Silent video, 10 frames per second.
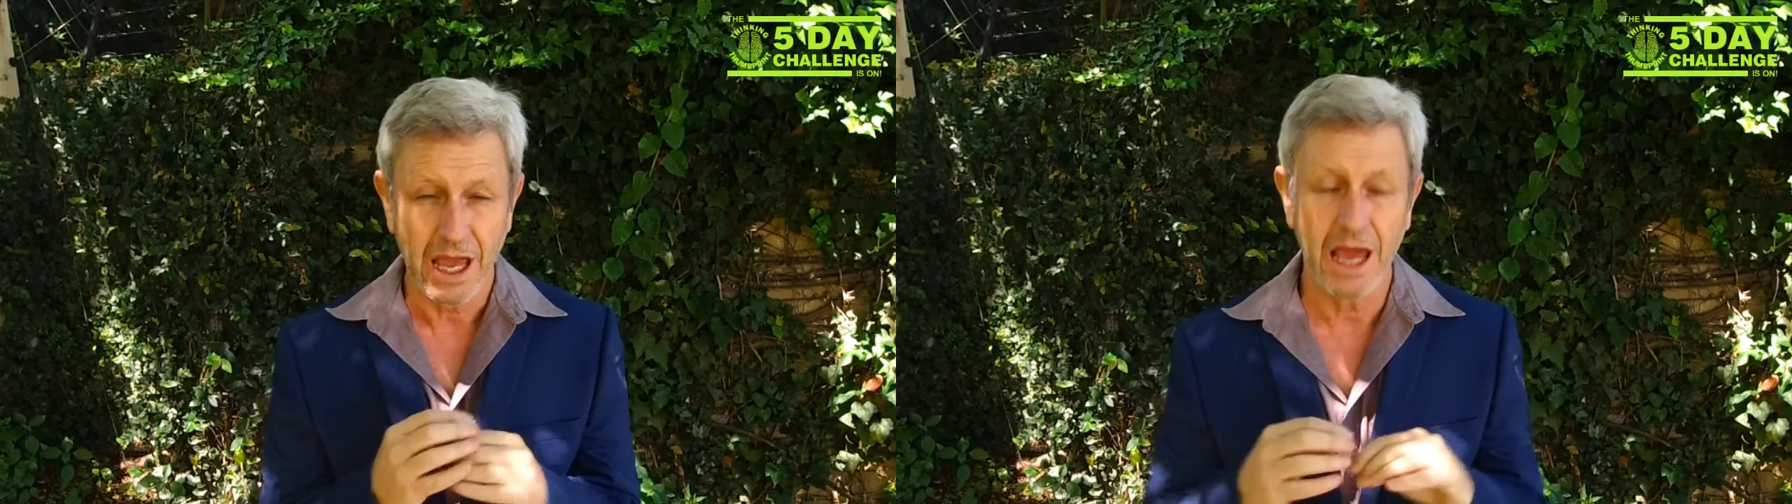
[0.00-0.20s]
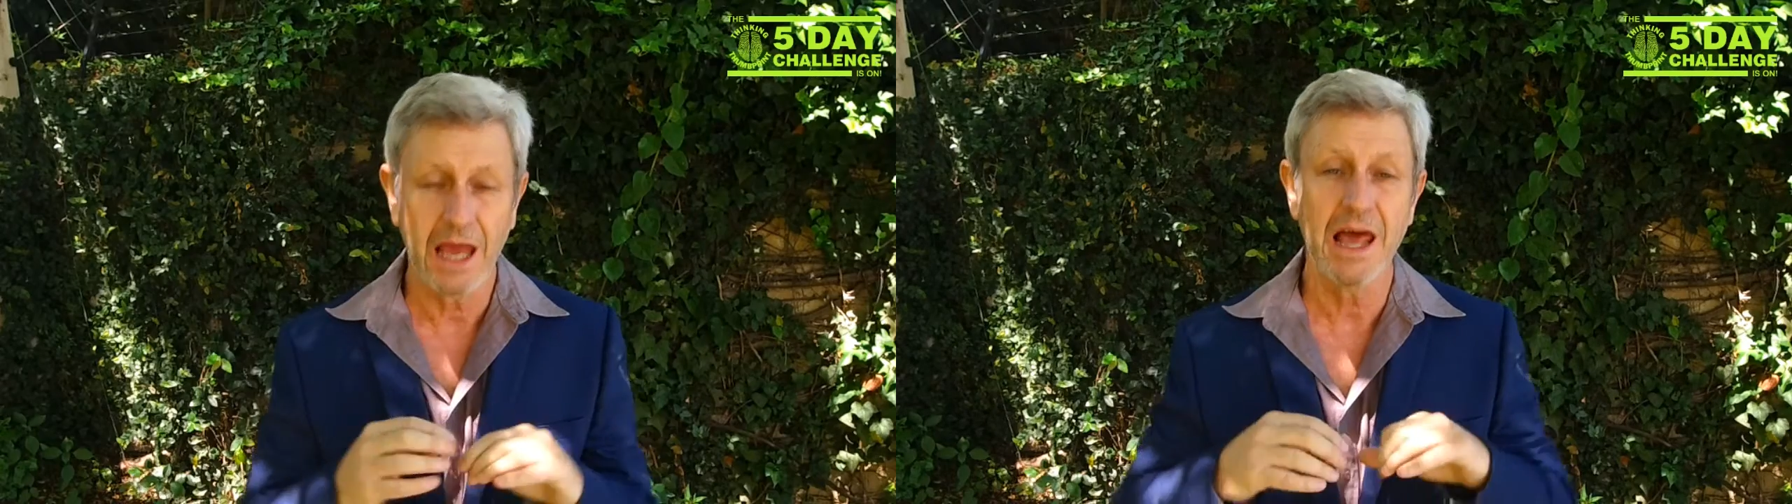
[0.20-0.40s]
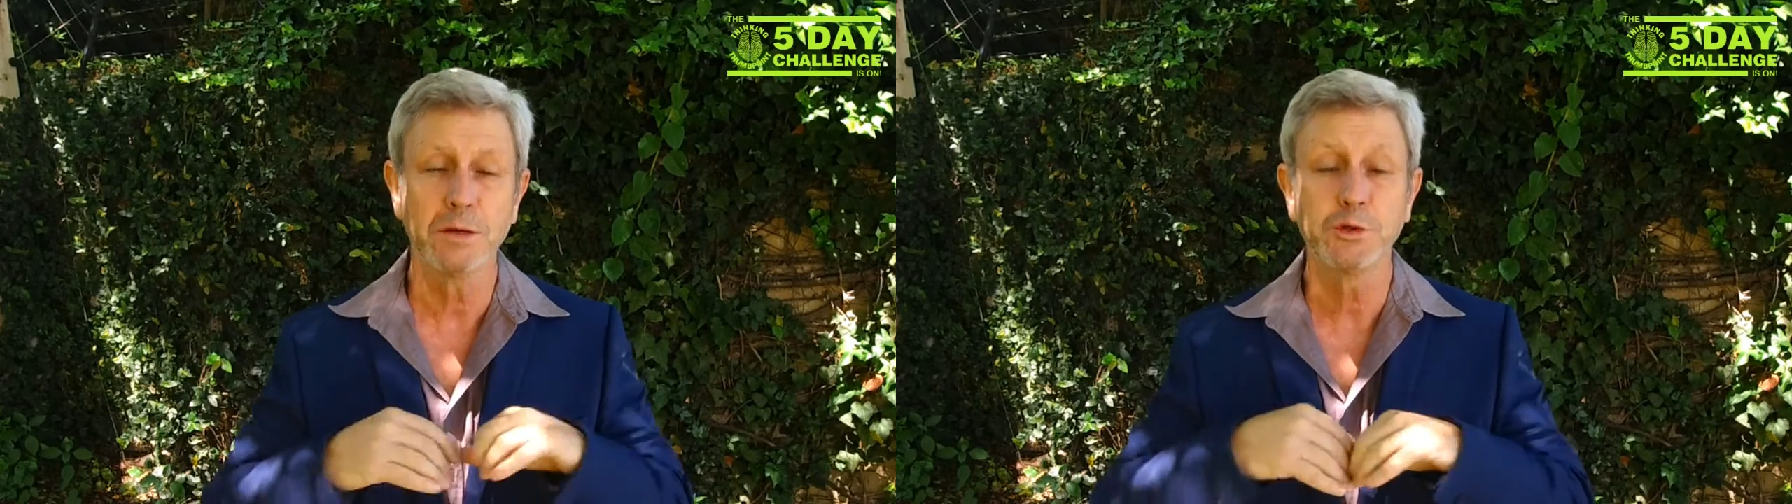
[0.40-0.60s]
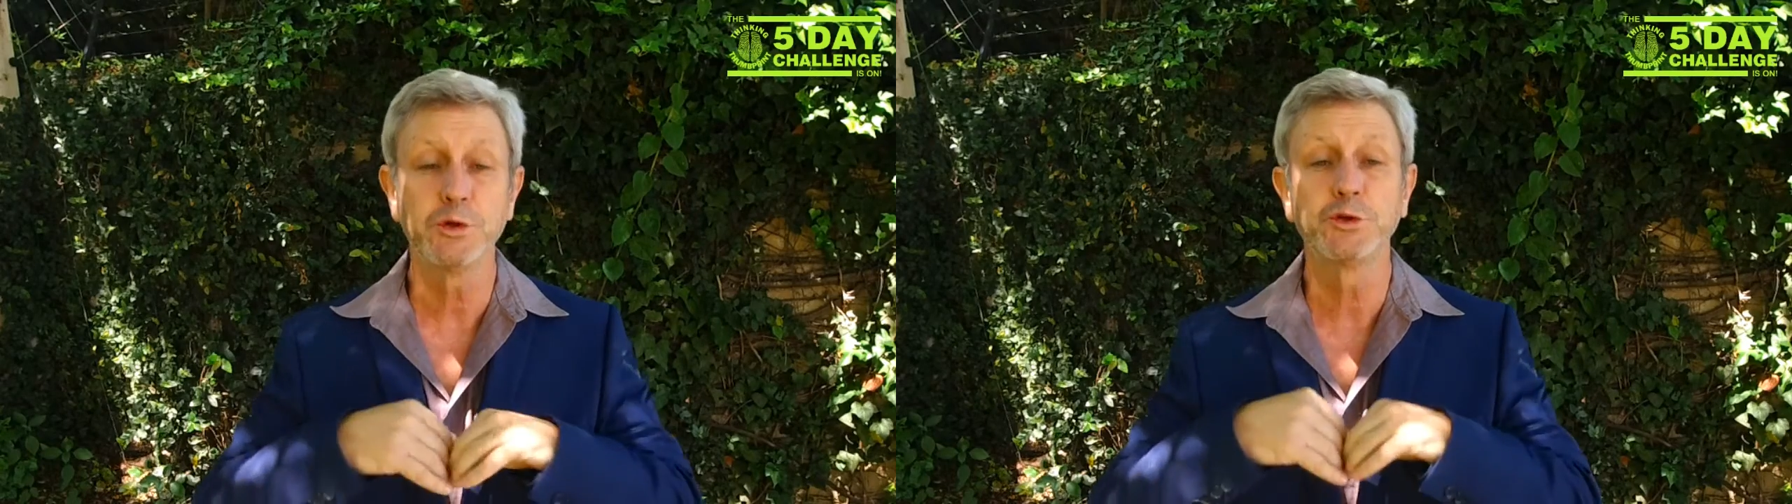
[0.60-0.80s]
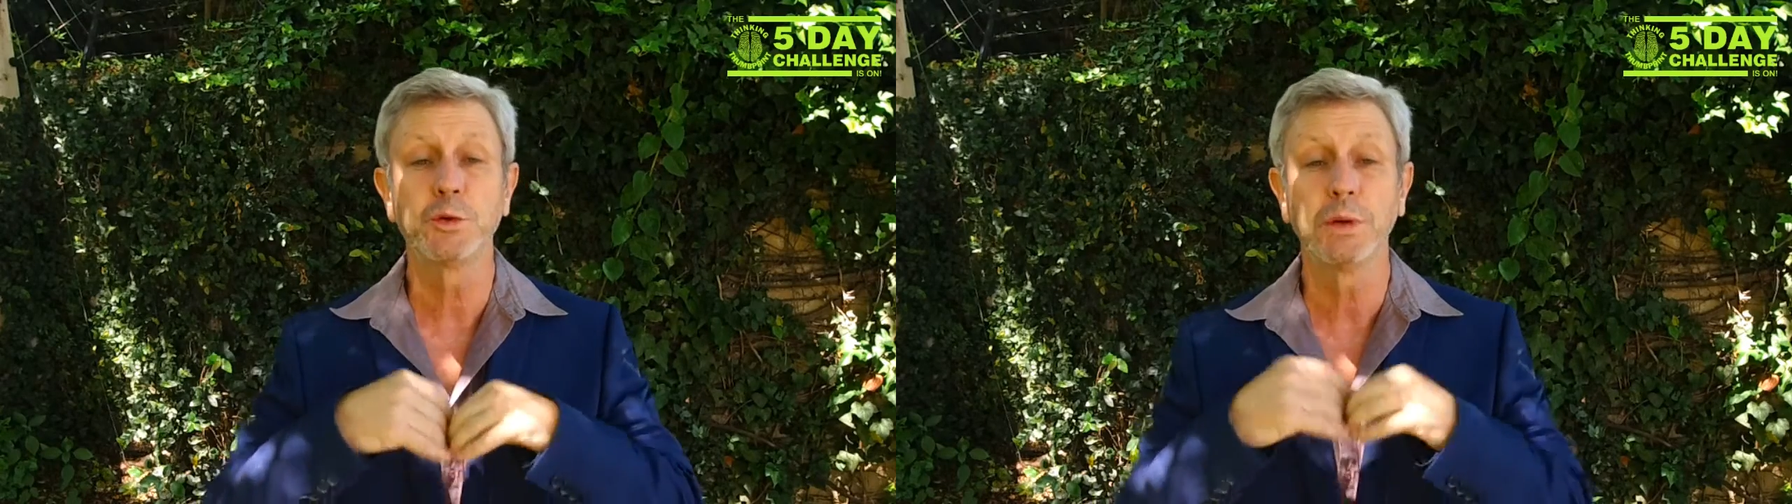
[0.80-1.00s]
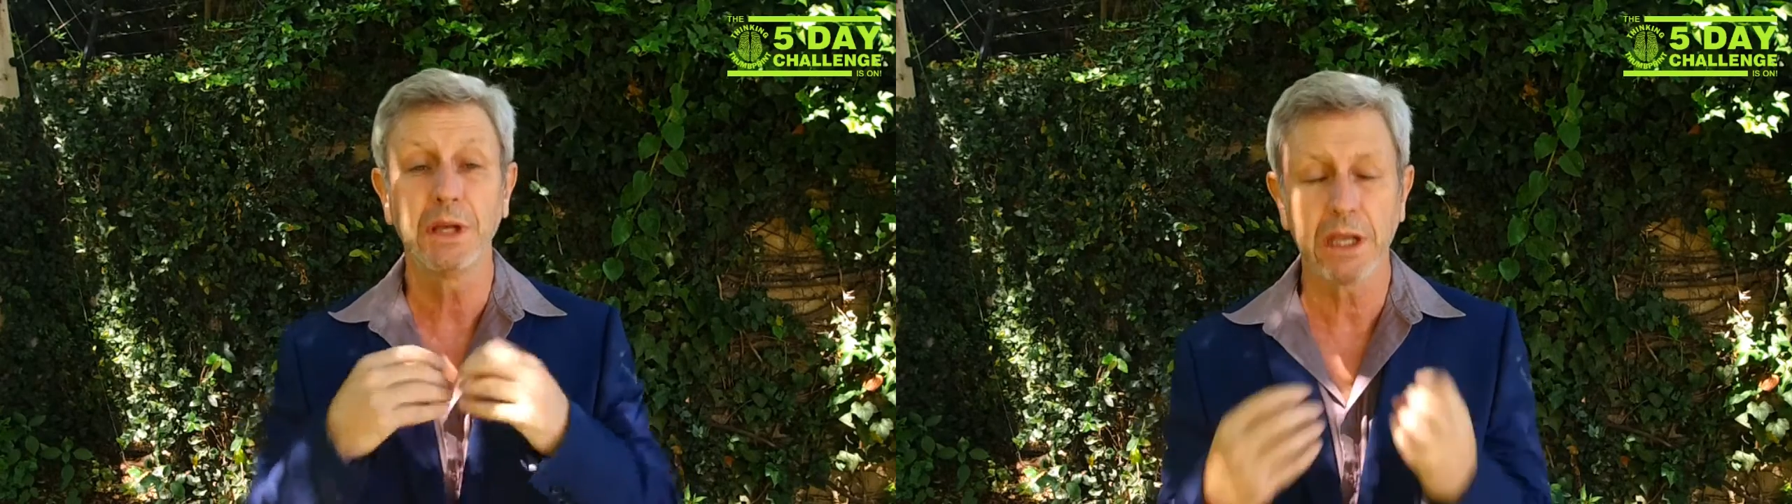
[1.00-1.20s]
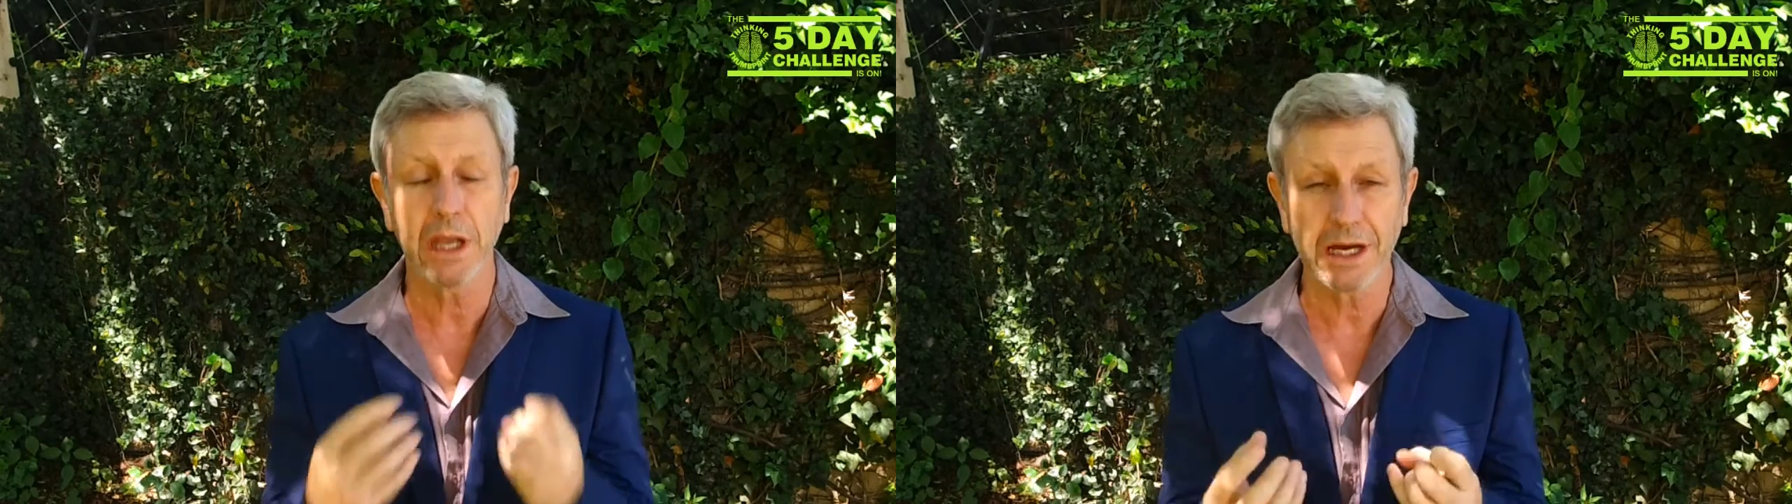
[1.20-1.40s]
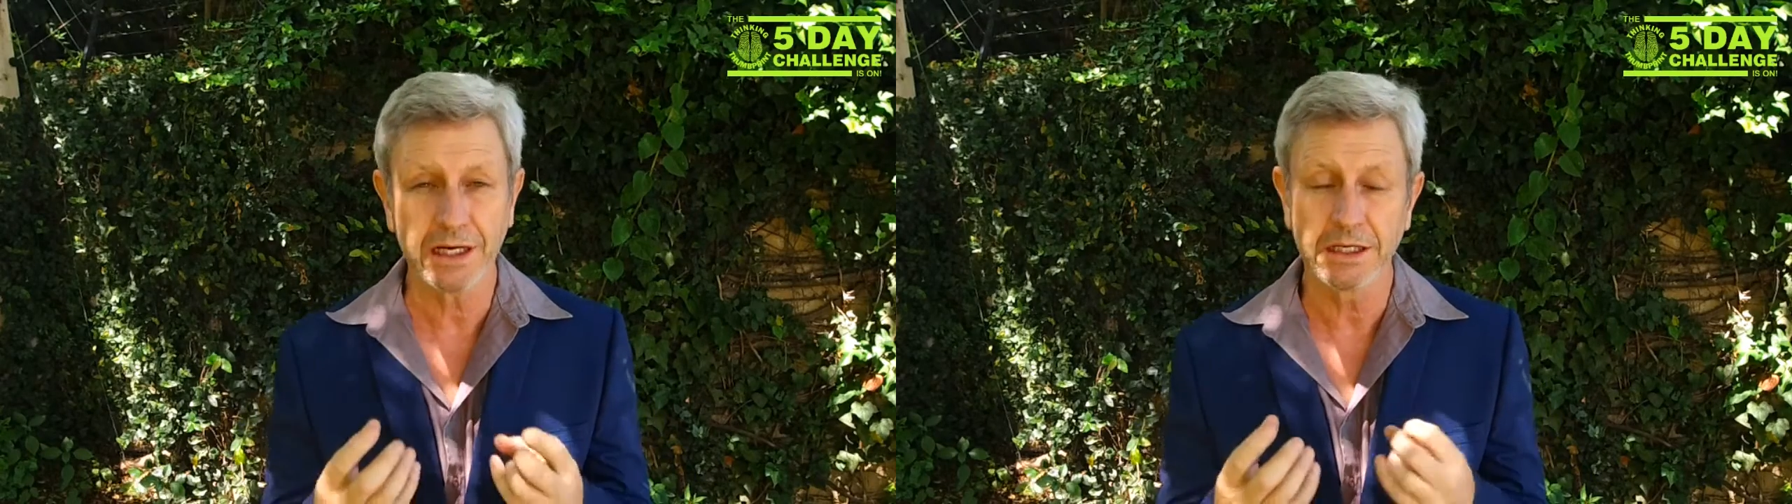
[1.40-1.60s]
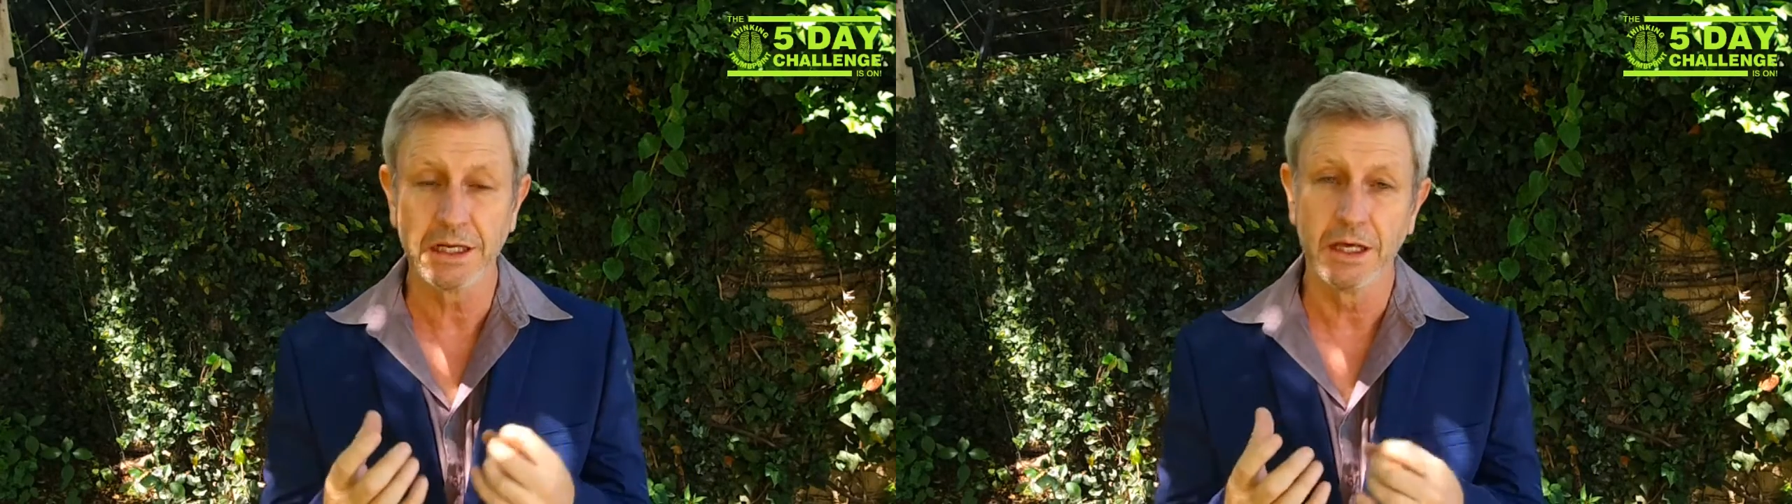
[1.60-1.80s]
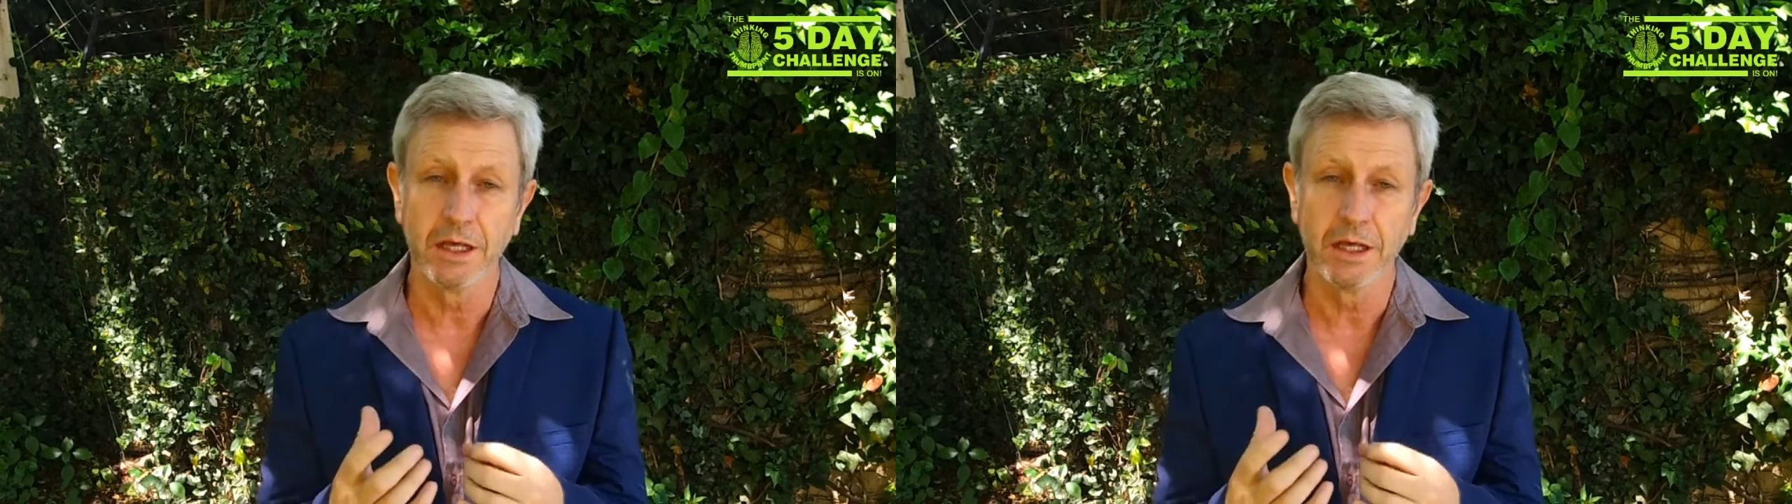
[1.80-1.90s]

allows you to align